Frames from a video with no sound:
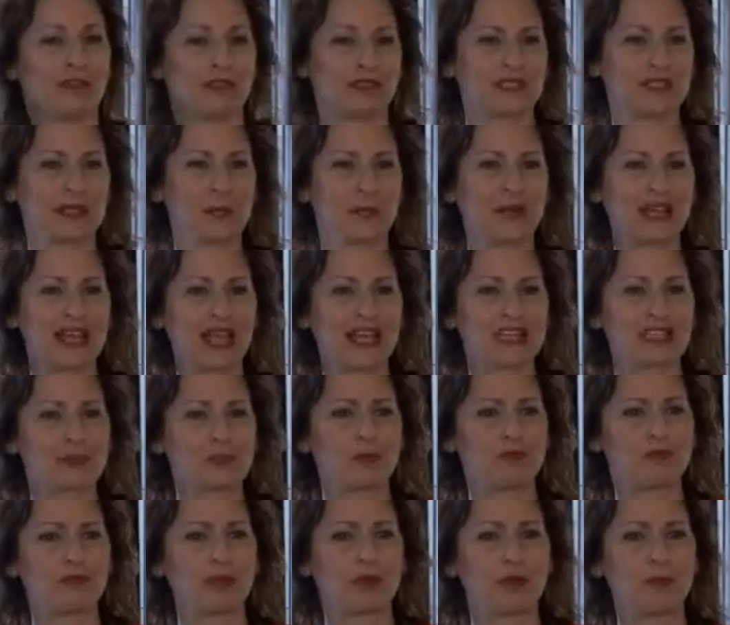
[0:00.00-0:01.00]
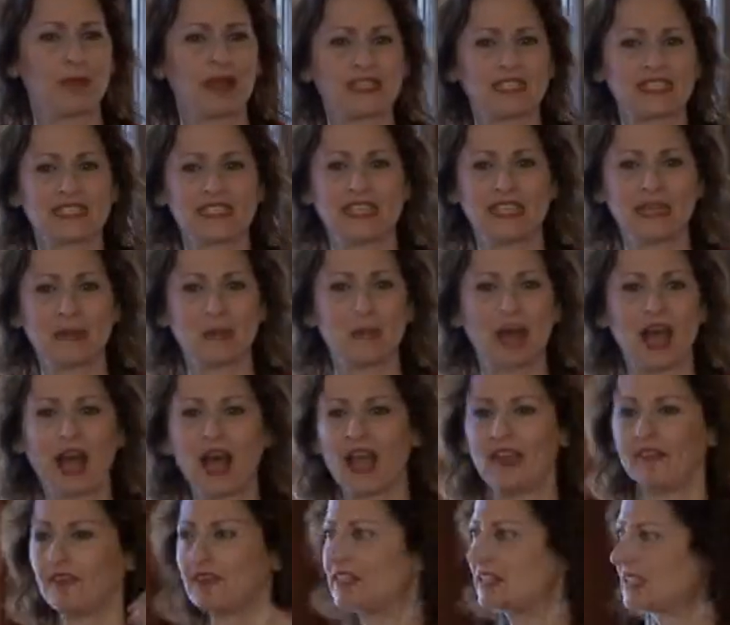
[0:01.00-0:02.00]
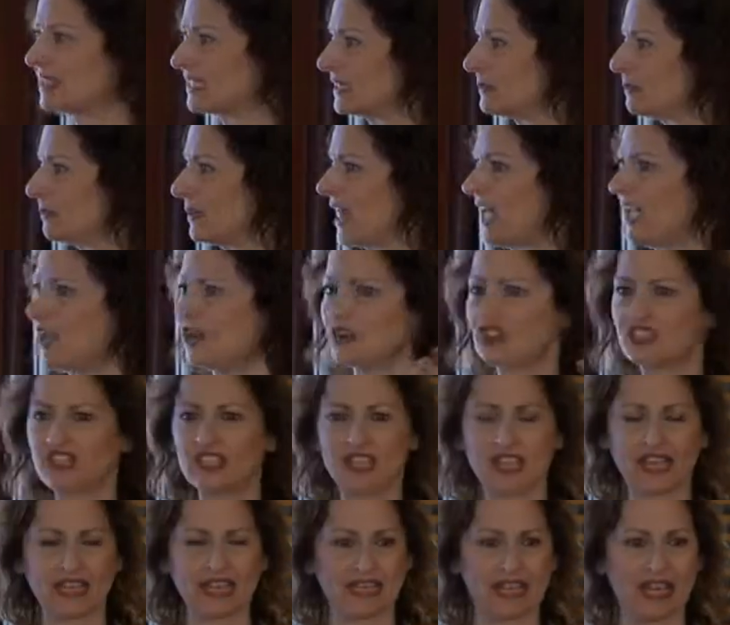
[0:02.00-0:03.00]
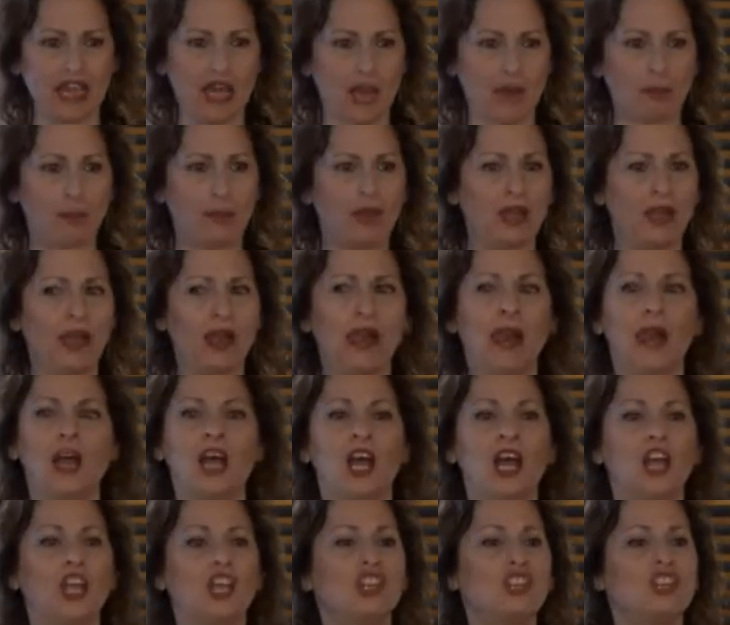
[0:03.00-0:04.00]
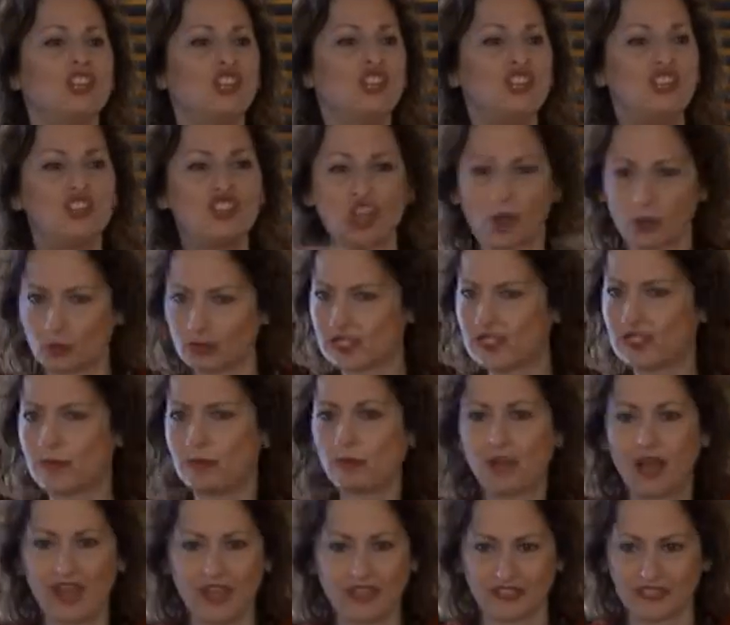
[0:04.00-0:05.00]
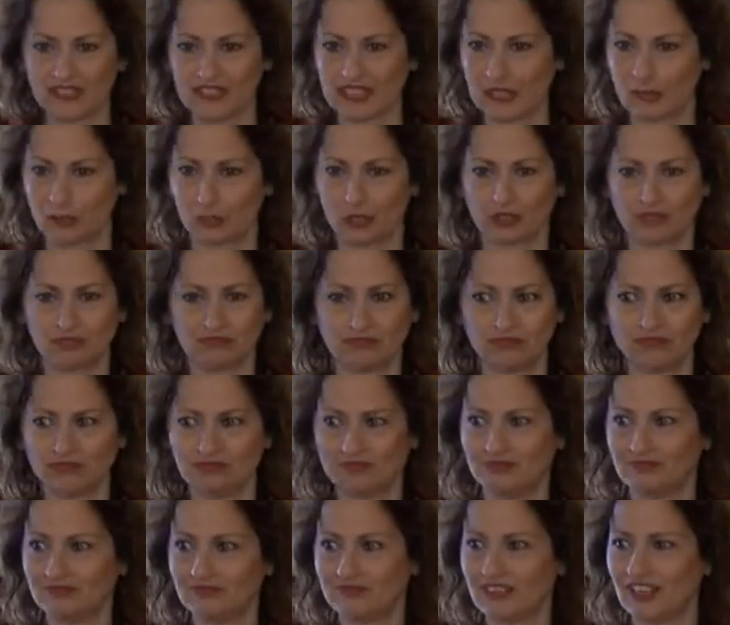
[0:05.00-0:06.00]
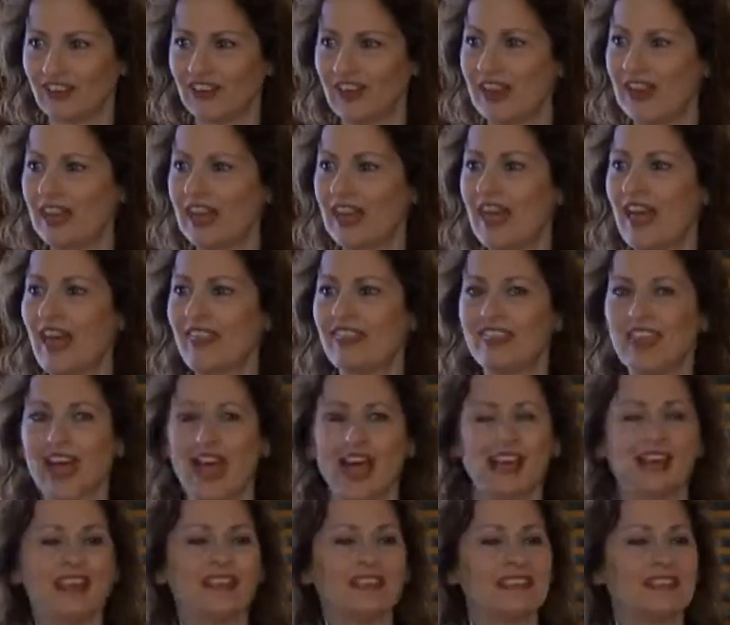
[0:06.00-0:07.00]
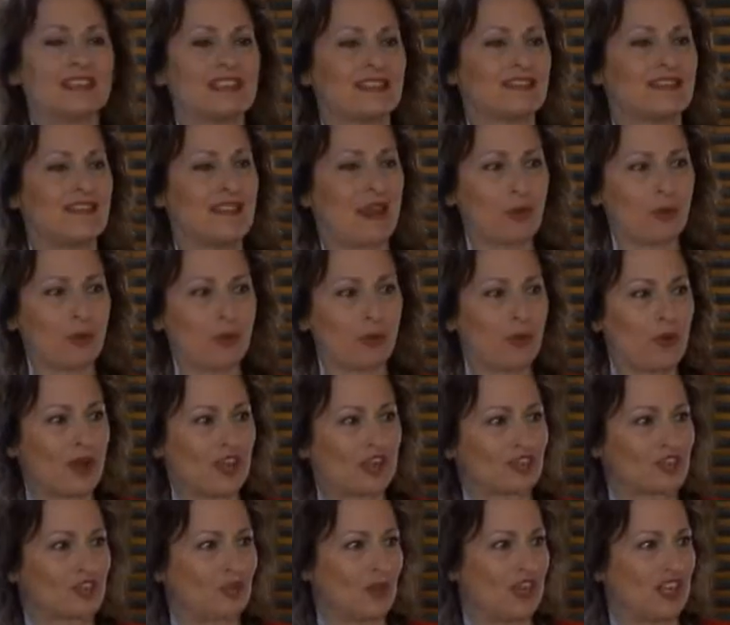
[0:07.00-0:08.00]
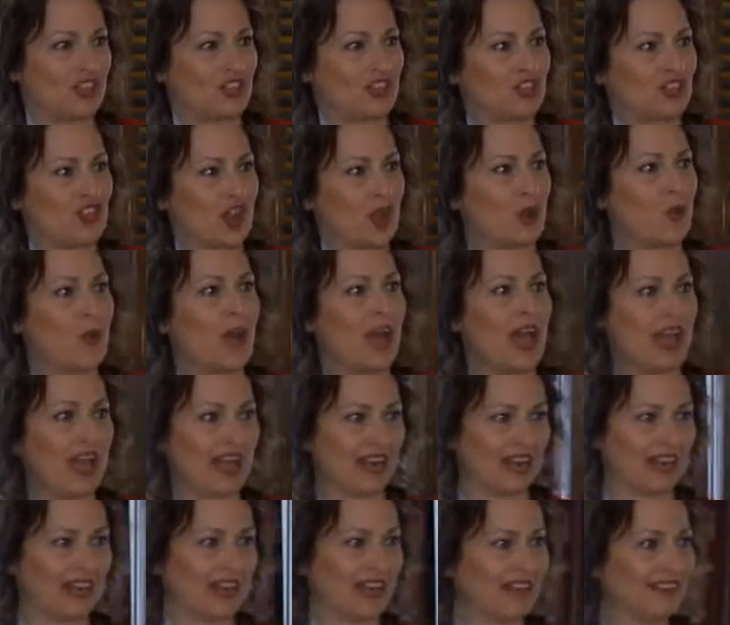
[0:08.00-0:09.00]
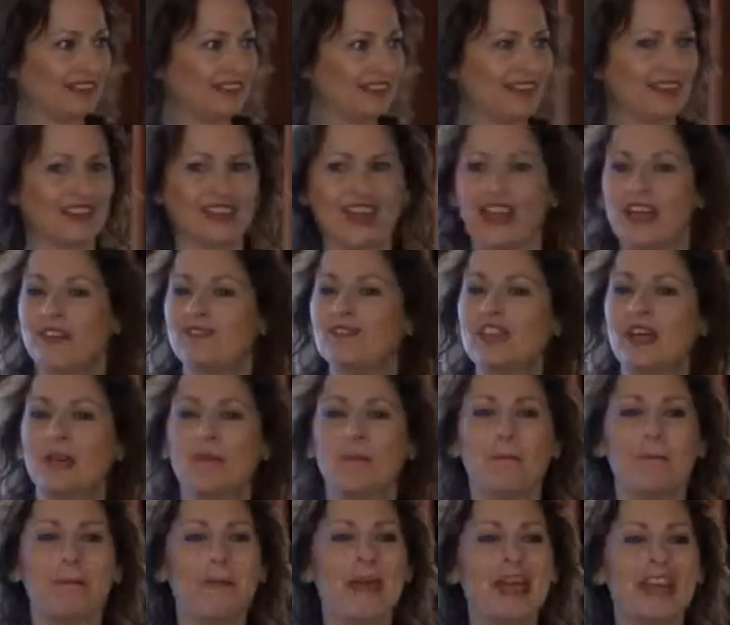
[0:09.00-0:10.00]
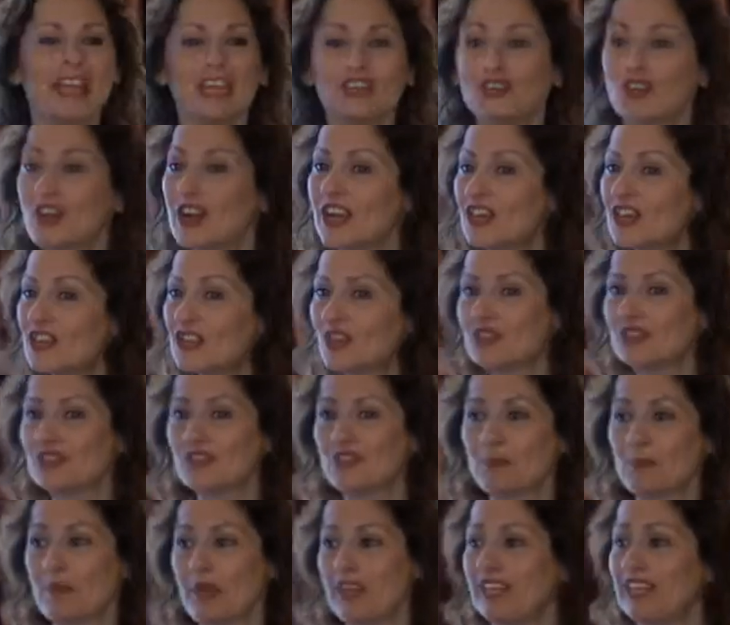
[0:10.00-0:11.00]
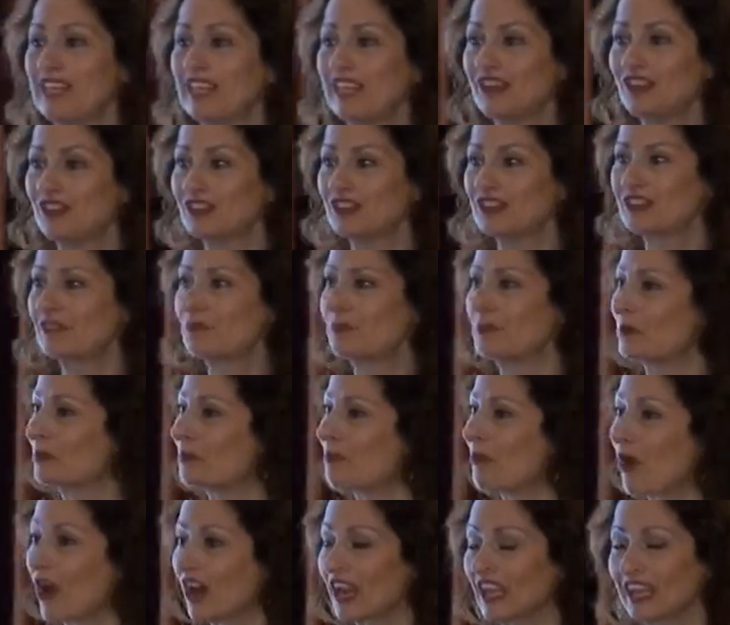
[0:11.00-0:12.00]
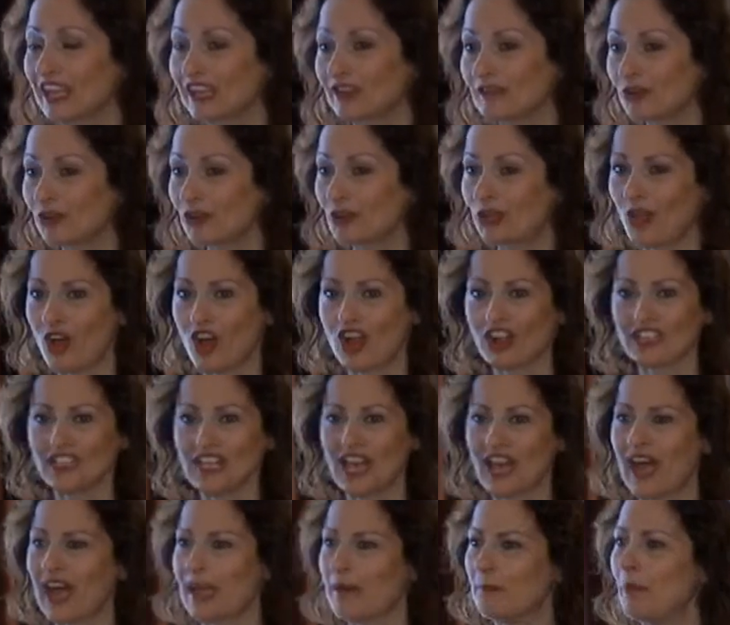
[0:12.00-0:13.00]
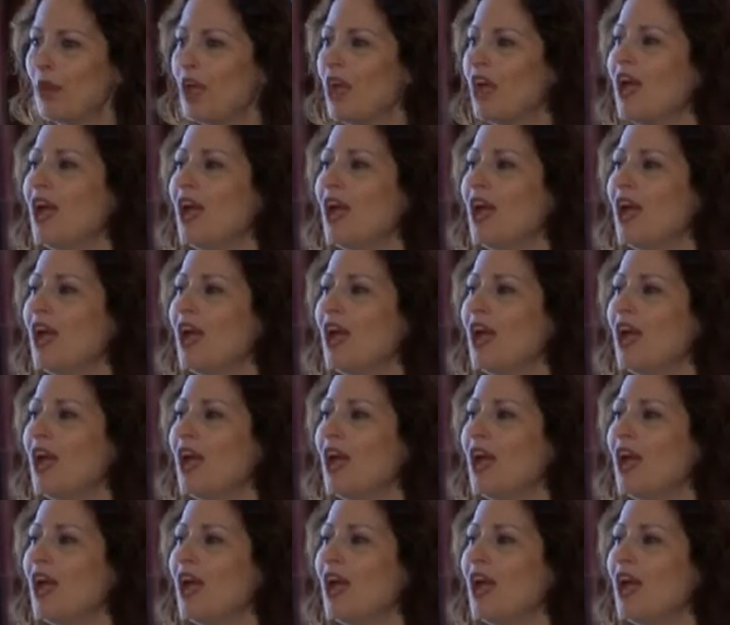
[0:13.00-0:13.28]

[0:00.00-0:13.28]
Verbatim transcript: Somebody asked before about sitting behind the display or standing up. Don't sit behind the table. All right. That is number one trade show etiquette. Okay, I've done many trade shows for many years. I've been in marketing for a long time.